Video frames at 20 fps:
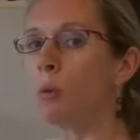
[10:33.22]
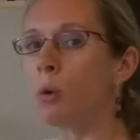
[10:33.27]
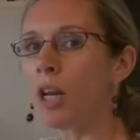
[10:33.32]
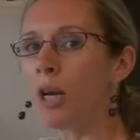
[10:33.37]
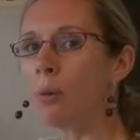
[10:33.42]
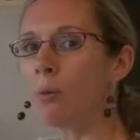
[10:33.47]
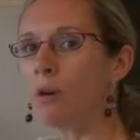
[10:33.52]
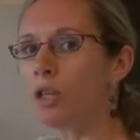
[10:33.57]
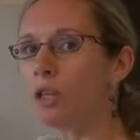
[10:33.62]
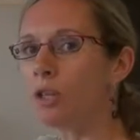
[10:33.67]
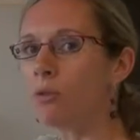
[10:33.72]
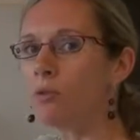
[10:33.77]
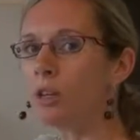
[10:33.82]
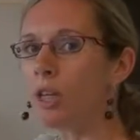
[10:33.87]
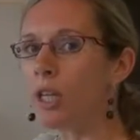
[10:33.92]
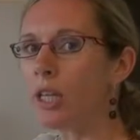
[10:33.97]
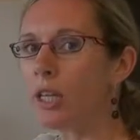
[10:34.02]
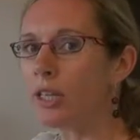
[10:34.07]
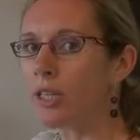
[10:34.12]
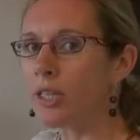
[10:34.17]
but what I want you
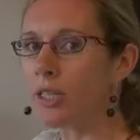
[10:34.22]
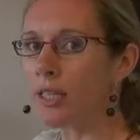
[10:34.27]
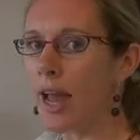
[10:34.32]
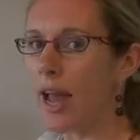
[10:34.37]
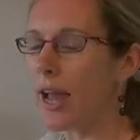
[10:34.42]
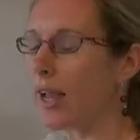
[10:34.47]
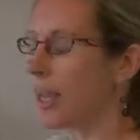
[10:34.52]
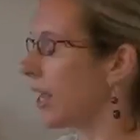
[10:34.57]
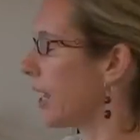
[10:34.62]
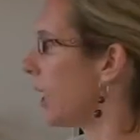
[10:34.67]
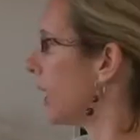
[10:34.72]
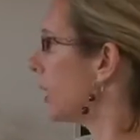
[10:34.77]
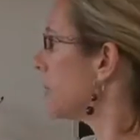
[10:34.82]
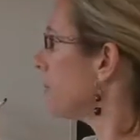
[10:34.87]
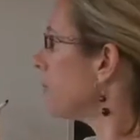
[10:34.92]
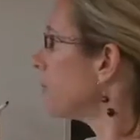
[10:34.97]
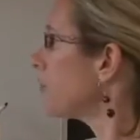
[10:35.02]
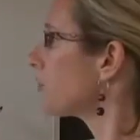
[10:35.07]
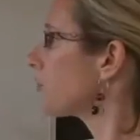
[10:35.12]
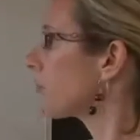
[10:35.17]
really to get
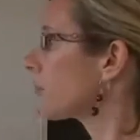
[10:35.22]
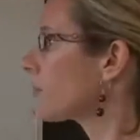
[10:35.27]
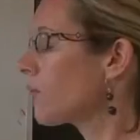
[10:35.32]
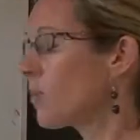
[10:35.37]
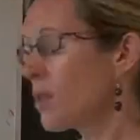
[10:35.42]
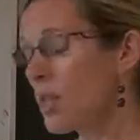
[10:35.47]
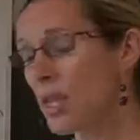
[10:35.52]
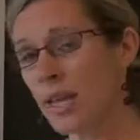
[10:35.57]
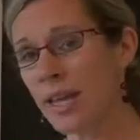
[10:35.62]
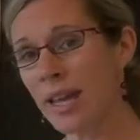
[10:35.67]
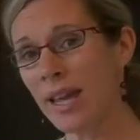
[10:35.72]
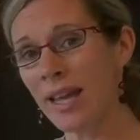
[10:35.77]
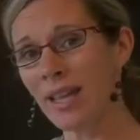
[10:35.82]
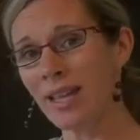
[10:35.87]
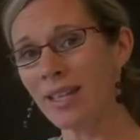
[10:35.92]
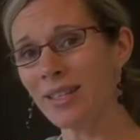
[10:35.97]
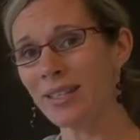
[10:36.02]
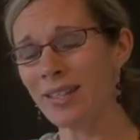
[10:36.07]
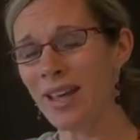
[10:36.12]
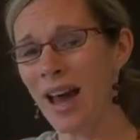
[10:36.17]
here
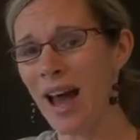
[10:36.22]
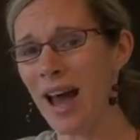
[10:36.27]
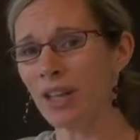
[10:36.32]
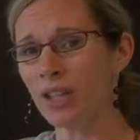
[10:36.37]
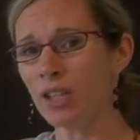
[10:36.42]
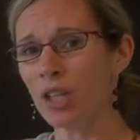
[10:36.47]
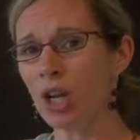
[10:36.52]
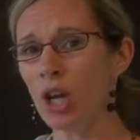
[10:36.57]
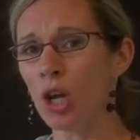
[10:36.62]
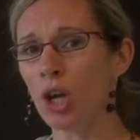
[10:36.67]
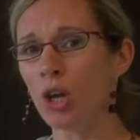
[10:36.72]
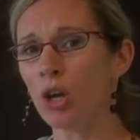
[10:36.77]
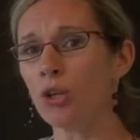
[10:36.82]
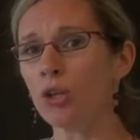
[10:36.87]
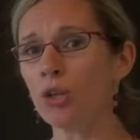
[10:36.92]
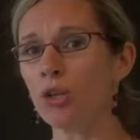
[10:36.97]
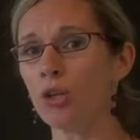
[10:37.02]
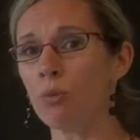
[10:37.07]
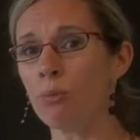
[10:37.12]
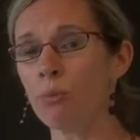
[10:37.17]
is that
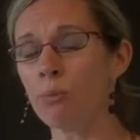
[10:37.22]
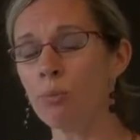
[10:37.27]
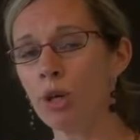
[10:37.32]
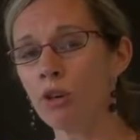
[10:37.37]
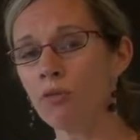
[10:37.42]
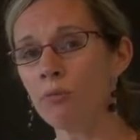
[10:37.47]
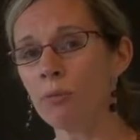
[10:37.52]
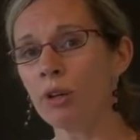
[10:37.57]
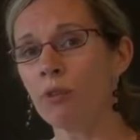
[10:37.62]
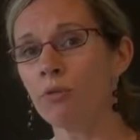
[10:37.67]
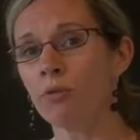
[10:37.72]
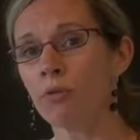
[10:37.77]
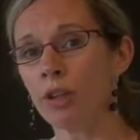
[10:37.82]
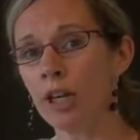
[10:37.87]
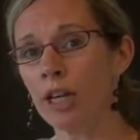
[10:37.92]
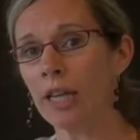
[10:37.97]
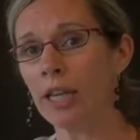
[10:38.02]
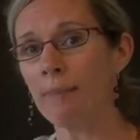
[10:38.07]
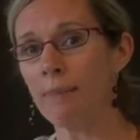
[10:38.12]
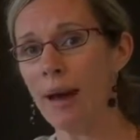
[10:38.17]
movement
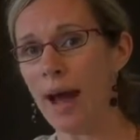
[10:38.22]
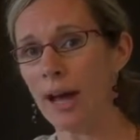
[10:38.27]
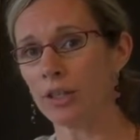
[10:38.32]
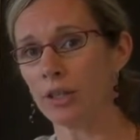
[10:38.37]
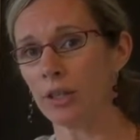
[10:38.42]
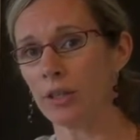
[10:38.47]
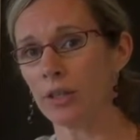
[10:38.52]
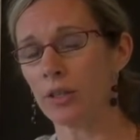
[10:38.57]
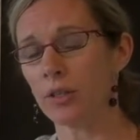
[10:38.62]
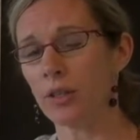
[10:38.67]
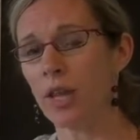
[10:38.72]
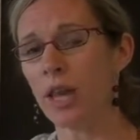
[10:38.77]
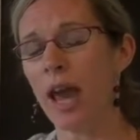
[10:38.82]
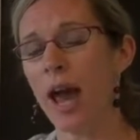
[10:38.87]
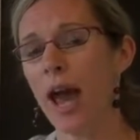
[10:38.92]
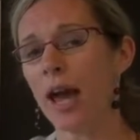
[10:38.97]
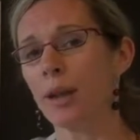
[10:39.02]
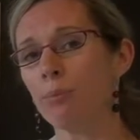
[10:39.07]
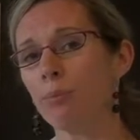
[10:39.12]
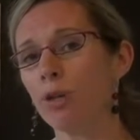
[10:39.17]
really matters,
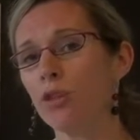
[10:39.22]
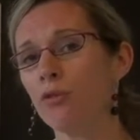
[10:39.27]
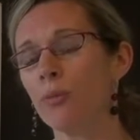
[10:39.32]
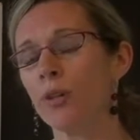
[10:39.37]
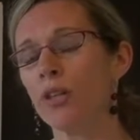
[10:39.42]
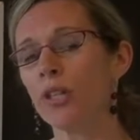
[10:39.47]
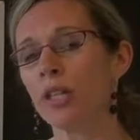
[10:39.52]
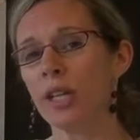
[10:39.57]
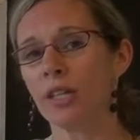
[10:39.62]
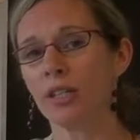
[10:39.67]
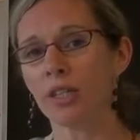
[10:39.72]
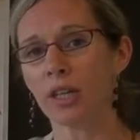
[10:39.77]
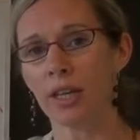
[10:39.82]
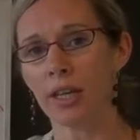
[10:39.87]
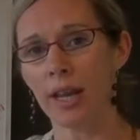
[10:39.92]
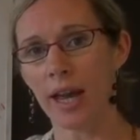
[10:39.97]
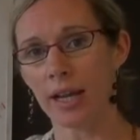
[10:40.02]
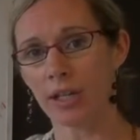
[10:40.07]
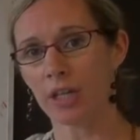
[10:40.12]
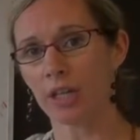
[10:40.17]
and movement is
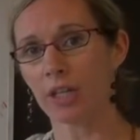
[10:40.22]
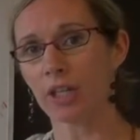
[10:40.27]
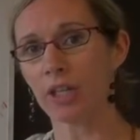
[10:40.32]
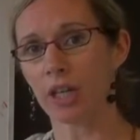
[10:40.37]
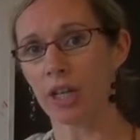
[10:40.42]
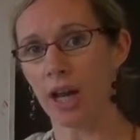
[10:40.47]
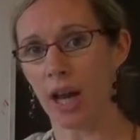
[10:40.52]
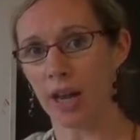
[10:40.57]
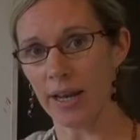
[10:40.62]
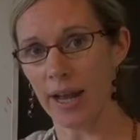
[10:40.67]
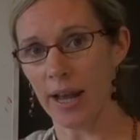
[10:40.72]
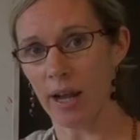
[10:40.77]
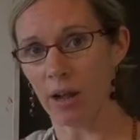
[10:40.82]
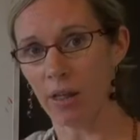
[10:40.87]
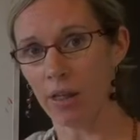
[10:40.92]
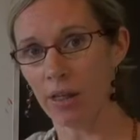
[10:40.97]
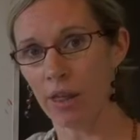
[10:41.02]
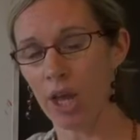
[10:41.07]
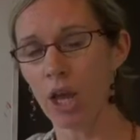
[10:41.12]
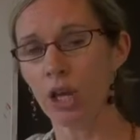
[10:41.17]
connected to gut
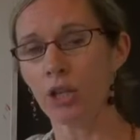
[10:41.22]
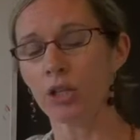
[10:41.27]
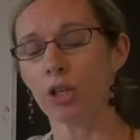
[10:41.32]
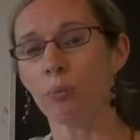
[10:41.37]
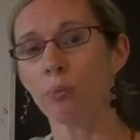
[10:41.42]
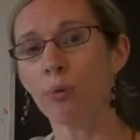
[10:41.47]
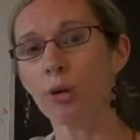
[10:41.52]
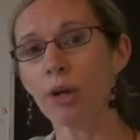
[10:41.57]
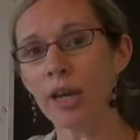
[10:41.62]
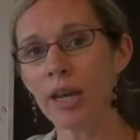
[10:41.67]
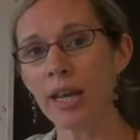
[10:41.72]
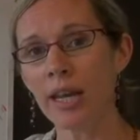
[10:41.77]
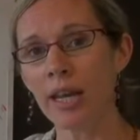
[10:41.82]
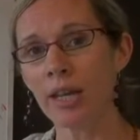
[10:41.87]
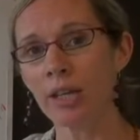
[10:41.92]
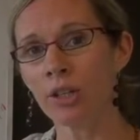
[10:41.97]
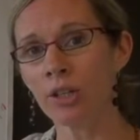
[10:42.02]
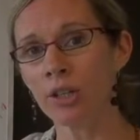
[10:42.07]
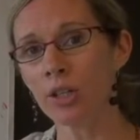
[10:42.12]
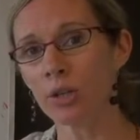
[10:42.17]
health. So putting
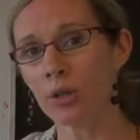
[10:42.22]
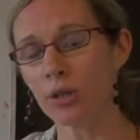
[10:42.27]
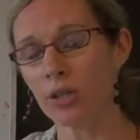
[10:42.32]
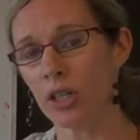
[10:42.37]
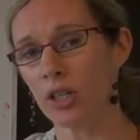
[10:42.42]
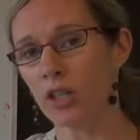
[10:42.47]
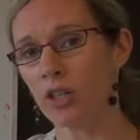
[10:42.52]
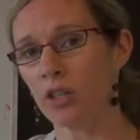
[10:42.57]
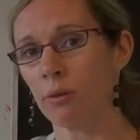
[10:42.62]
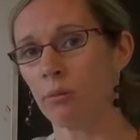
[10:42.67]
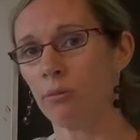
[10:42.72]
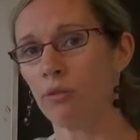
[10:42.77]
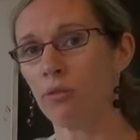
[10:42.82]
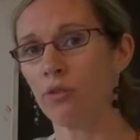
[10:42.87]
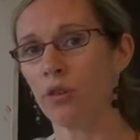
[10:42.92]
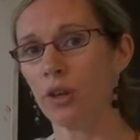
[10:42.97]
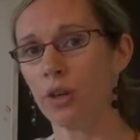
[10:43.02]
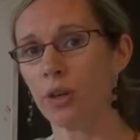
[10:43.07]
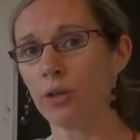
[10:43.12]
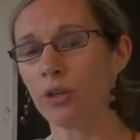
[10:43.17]
into your system
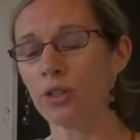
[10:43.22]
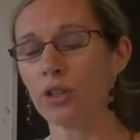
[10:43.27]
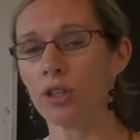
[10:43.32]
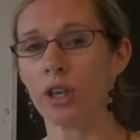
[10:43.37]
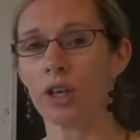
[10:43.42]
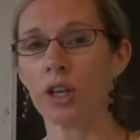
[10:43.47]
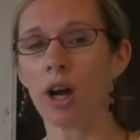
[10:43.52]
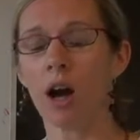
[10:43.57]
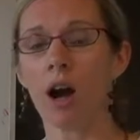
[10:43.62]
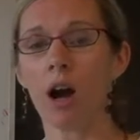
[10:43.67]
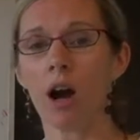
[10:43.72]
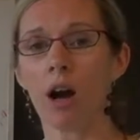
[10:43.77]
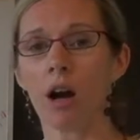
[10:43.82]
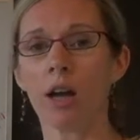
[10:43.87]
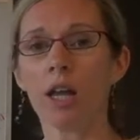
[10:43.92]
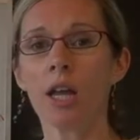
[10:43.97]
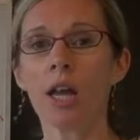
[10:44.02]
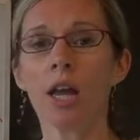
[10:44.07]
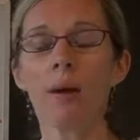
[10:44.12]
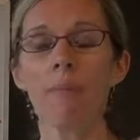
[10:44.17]
foods that
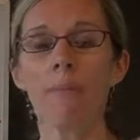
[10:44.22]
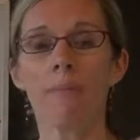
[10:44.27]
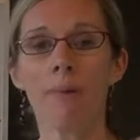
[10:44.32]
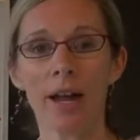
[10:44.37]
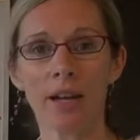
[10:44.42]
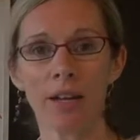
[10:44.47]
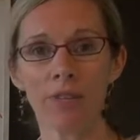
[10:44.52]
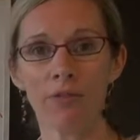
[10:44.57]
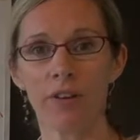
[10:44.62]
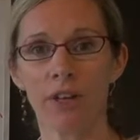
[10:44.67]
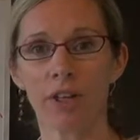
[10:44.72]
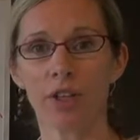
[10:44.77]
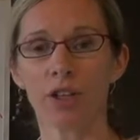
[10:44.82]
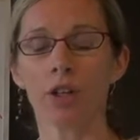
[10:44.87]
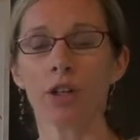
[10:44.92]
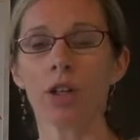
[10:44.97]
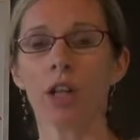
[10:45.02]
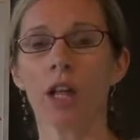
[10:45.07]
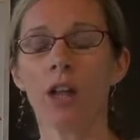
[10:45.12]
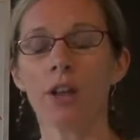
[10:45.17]
are
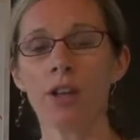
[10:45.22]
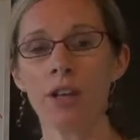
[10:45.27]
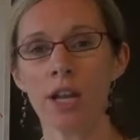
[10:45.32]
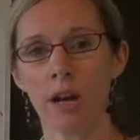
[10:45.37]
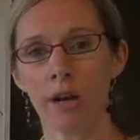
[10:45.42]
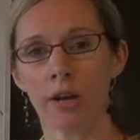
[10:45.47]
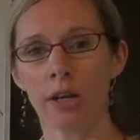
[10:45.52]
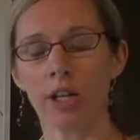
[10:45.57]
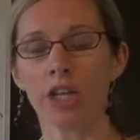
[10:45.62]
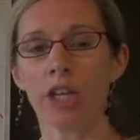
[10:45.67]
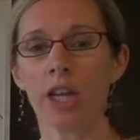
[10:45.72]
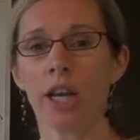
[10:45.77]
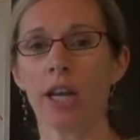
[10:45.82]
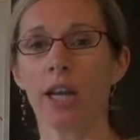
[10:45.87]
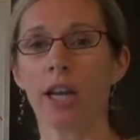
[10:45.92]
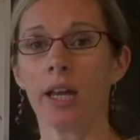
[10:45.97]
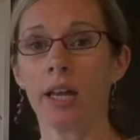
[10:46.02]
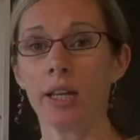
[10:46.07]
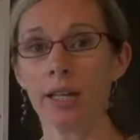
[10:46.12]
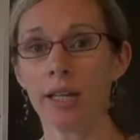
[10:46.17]
beneficial,
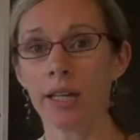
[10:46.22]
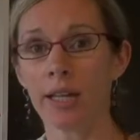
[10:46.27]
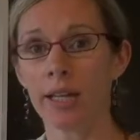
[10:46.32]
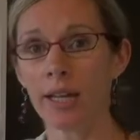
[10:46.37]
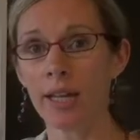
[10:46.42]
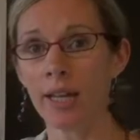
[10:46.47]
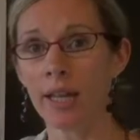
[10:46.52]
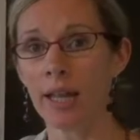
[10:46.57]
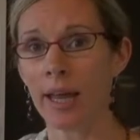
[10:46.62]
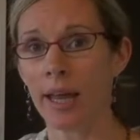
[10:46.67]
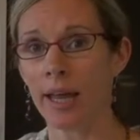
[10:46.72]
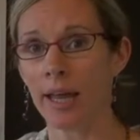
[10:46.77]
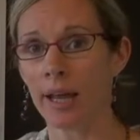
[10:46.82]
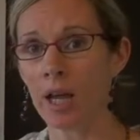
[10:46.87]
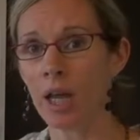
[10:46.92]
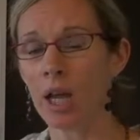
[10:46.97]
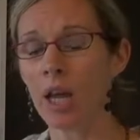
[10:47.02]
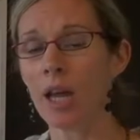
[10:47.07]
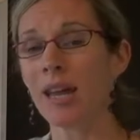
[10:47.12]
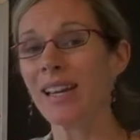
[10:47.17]
nourishing, and
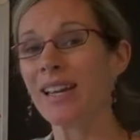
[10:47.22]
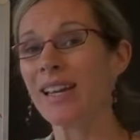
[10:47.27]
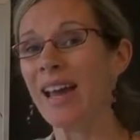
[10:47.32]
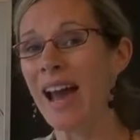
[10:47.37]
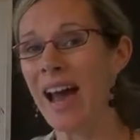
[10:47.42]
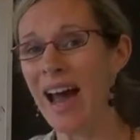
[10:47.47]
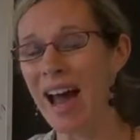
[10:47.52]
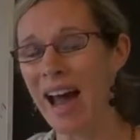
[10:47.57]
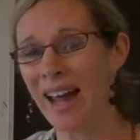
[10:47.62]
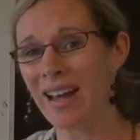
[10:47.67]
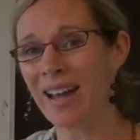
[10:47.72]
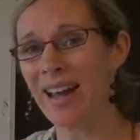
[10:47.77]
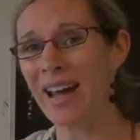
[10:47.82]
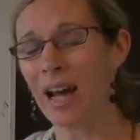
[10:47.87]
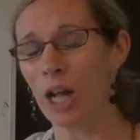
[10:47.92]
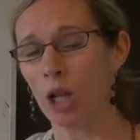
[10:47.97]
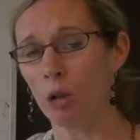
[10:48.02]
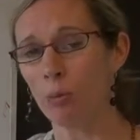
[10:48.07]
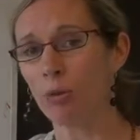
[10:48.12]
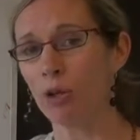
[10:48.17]
healing can
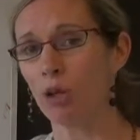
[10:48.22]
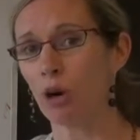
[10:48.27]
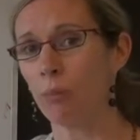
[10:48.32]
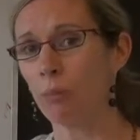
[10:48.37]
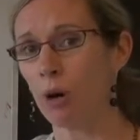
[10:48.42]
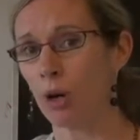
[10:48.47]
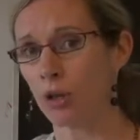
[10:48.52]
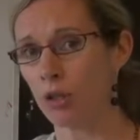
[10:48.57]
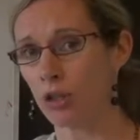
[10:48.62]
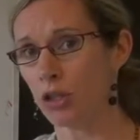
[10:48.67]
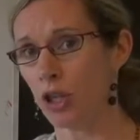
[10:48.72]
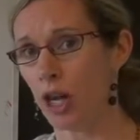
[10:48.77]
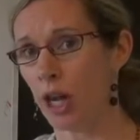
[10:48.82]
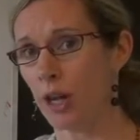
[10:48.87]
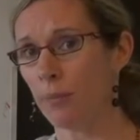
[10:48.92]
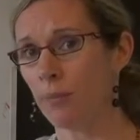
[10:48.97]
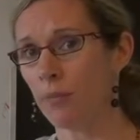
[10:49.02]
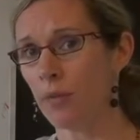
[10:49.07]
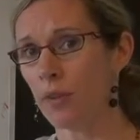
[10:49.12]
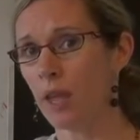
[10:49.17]
help your posture.